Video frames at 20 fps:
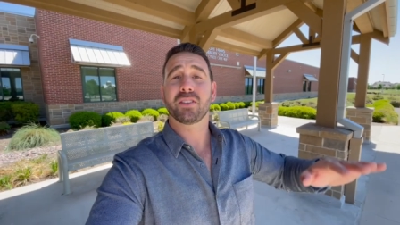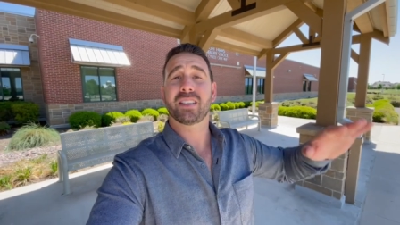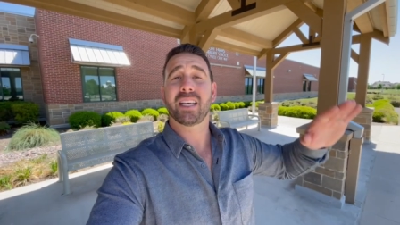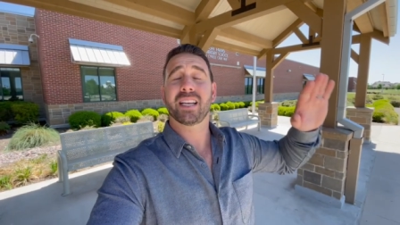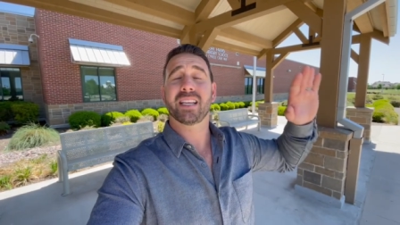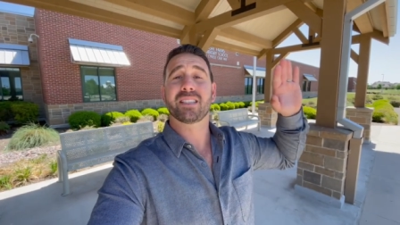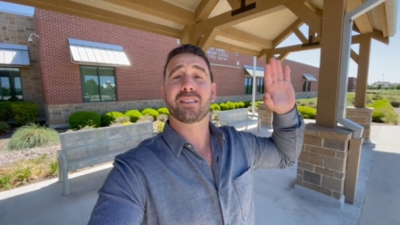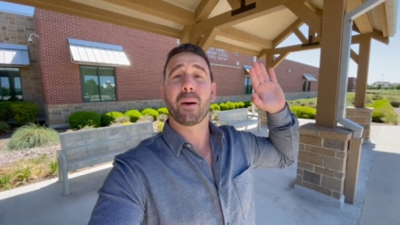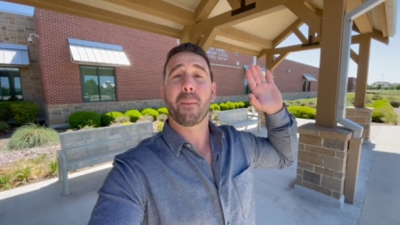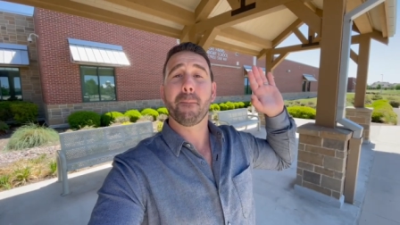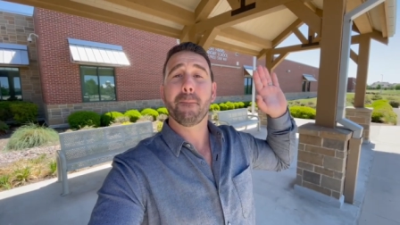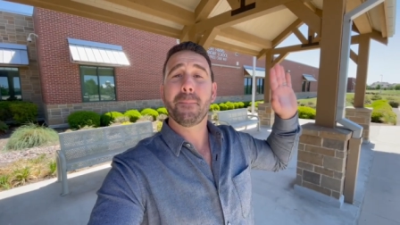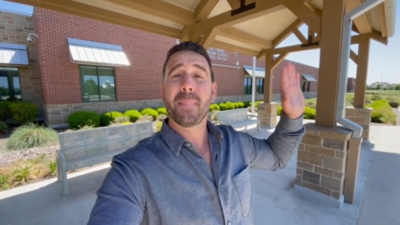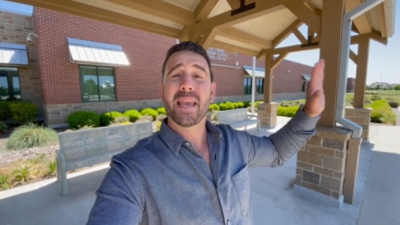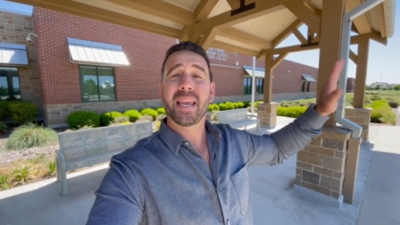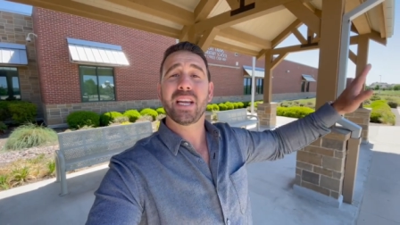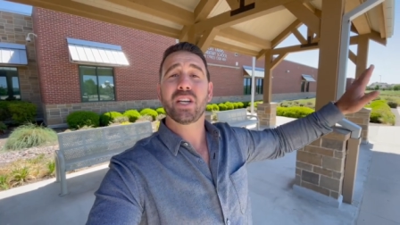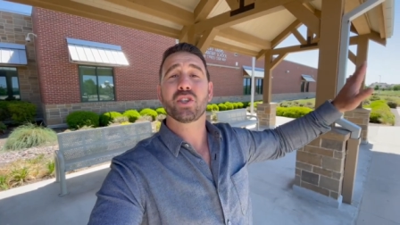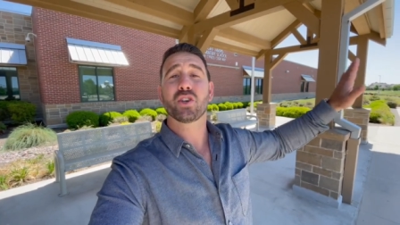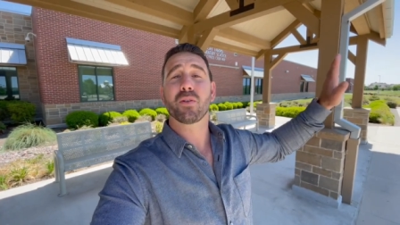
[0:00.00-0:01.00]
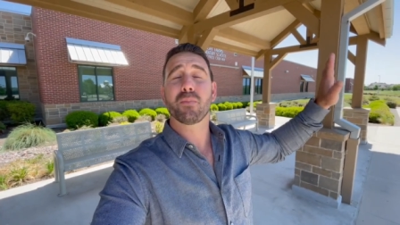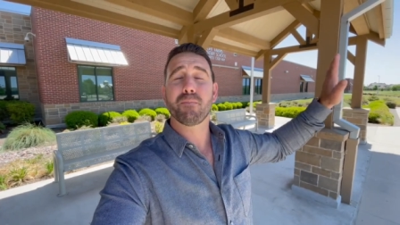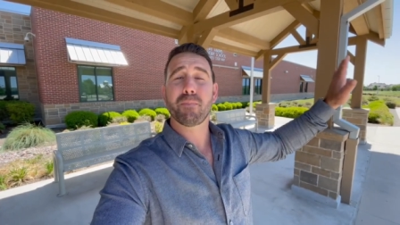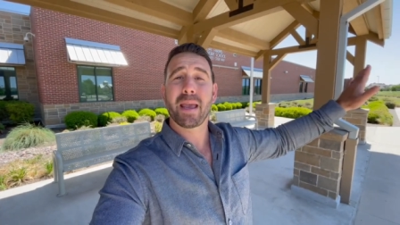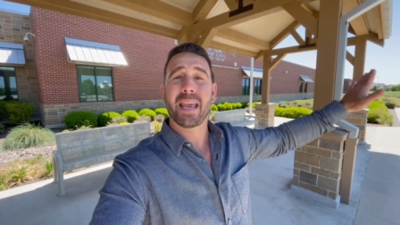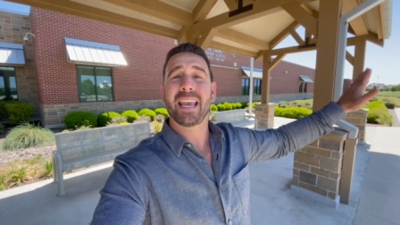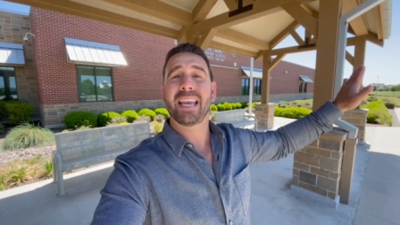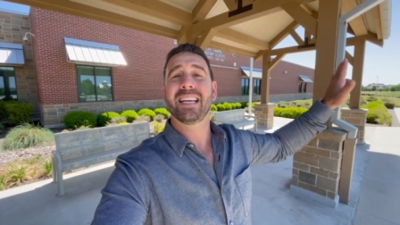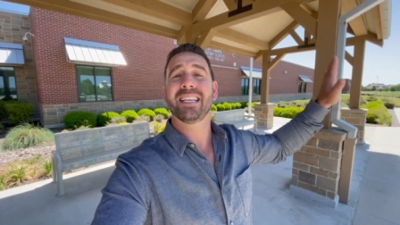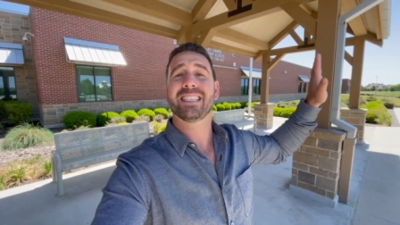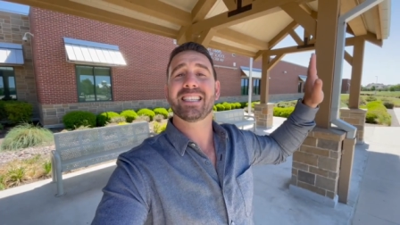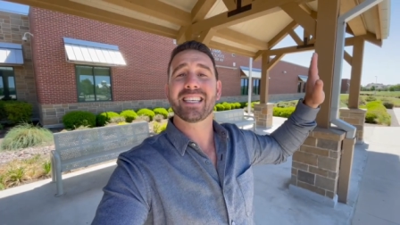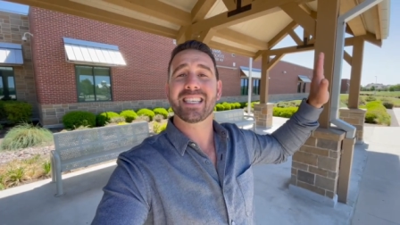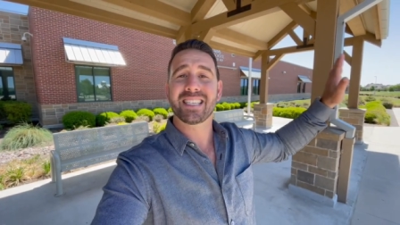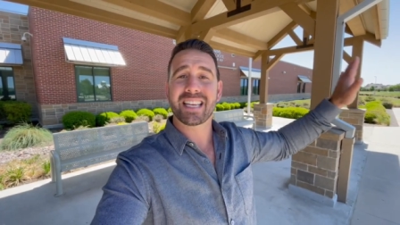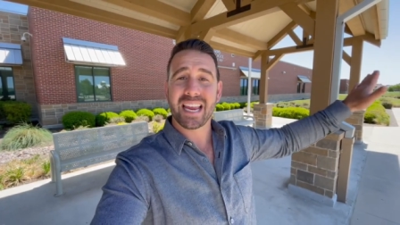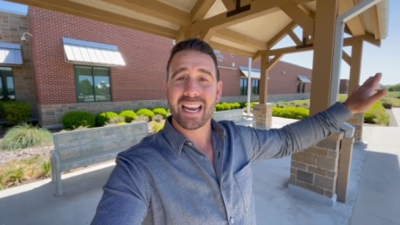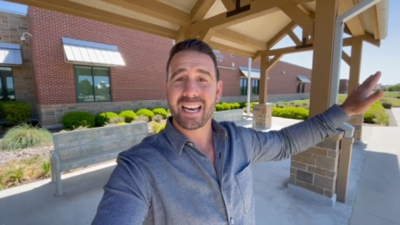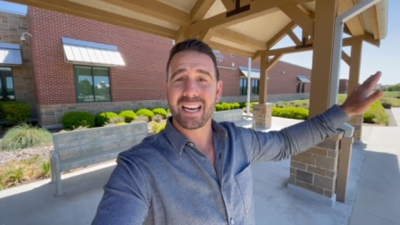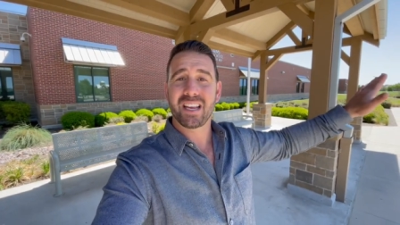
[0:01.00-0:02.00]
That is the major main
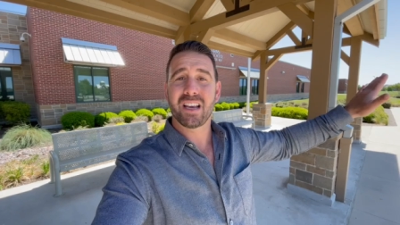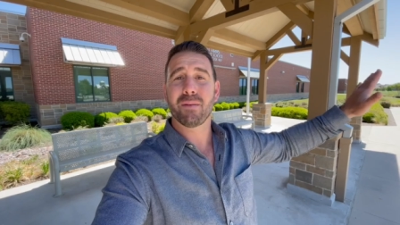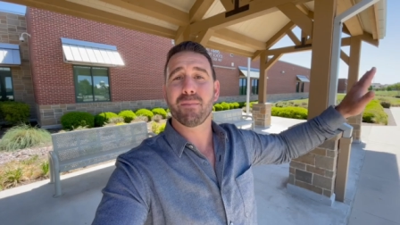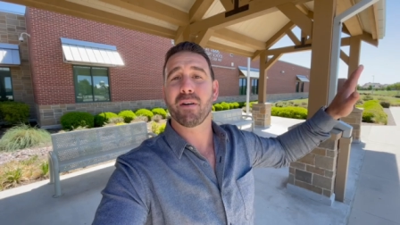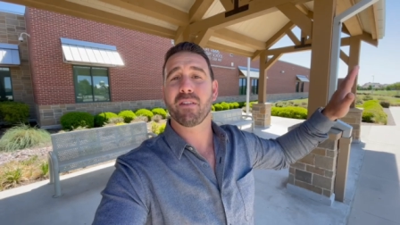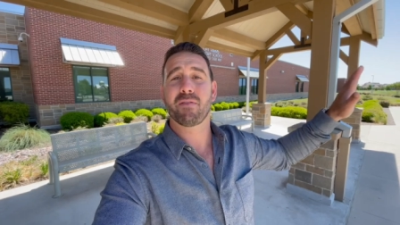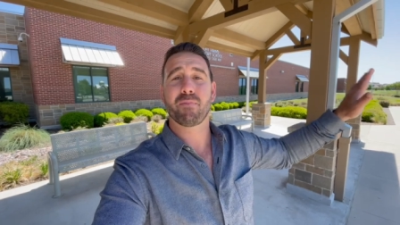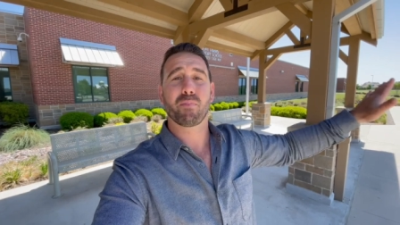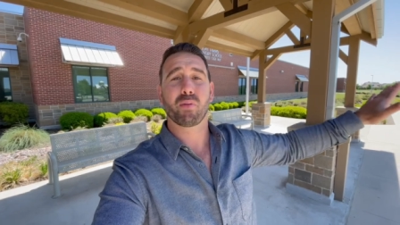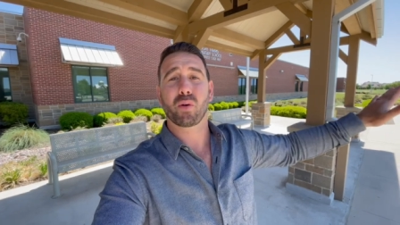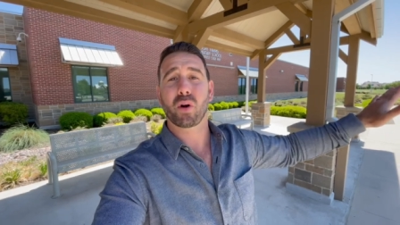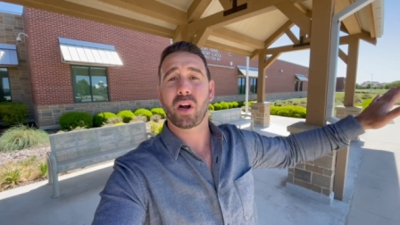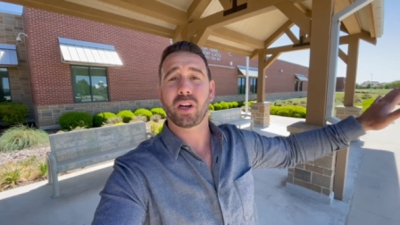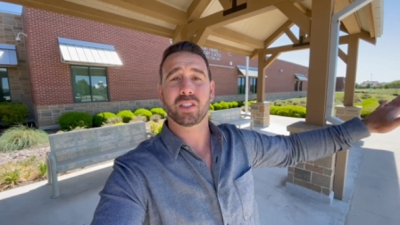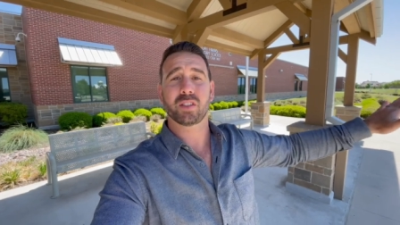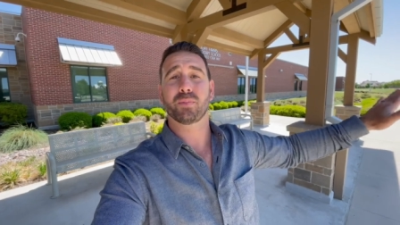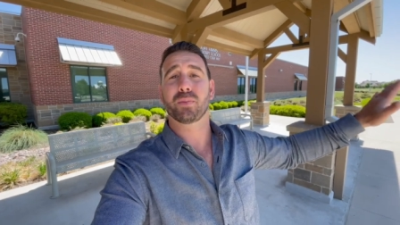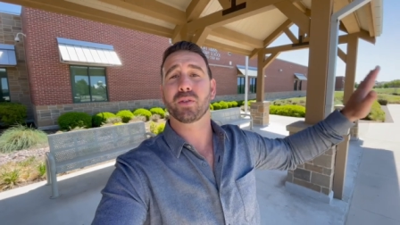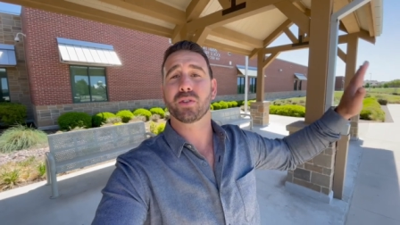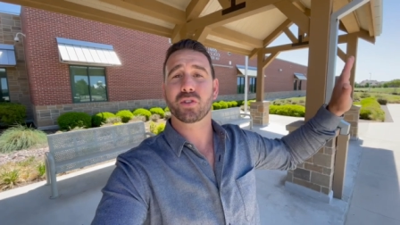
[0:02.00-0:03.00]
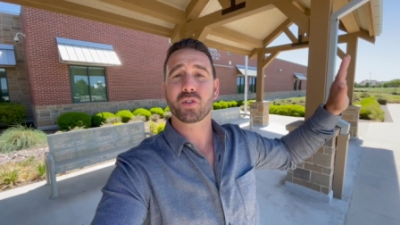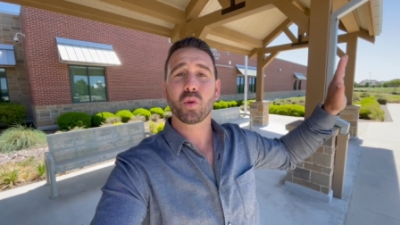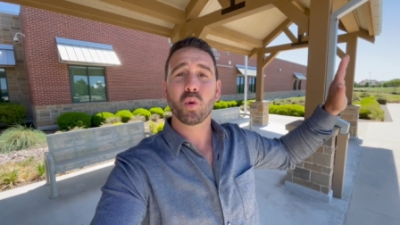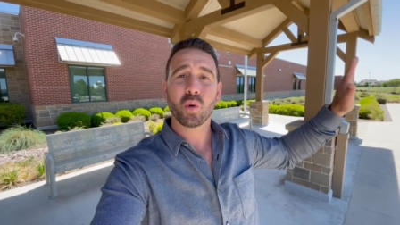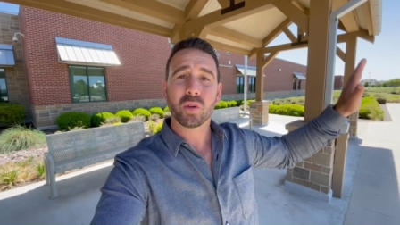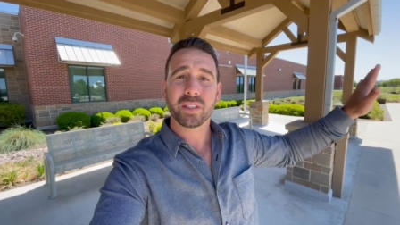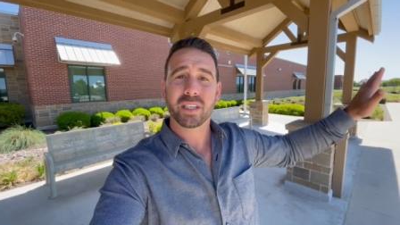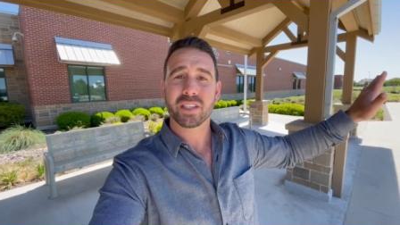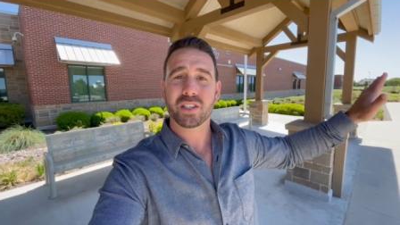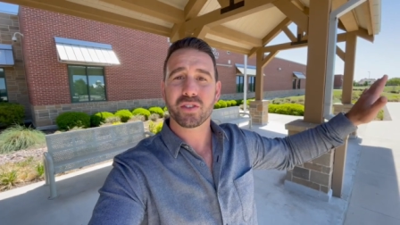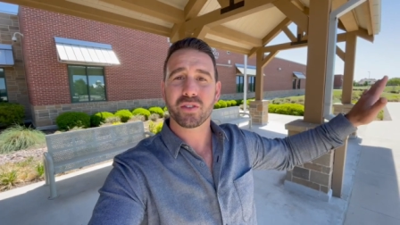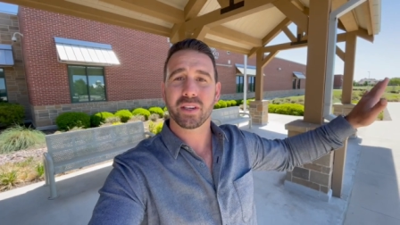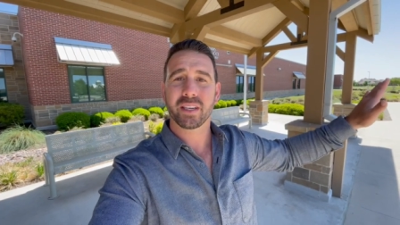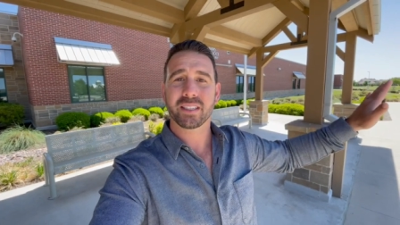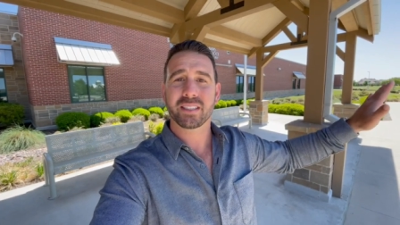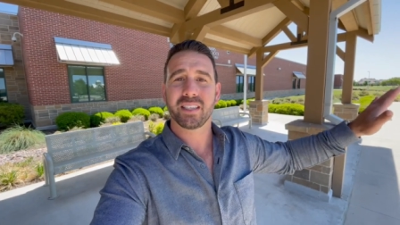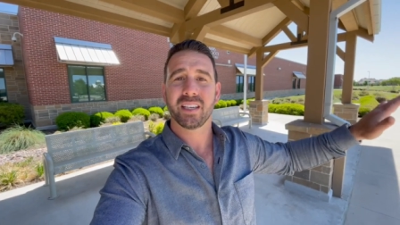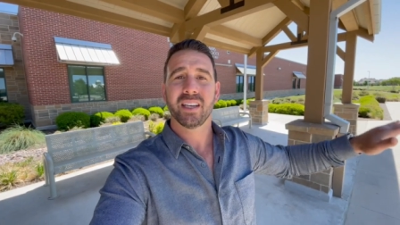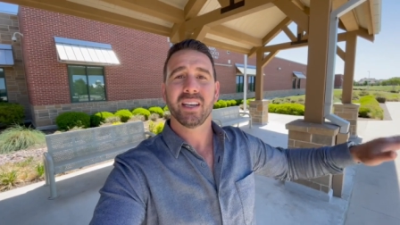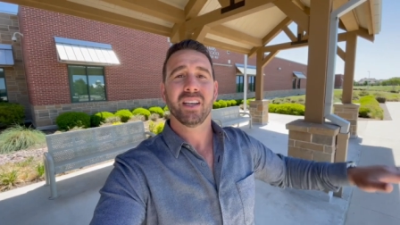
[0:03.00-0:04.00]
stadium of Prosper School
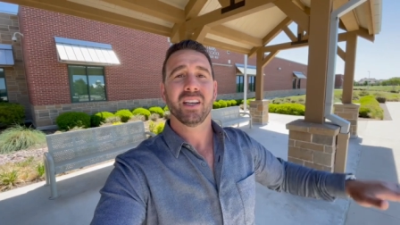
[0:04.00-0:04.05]
District.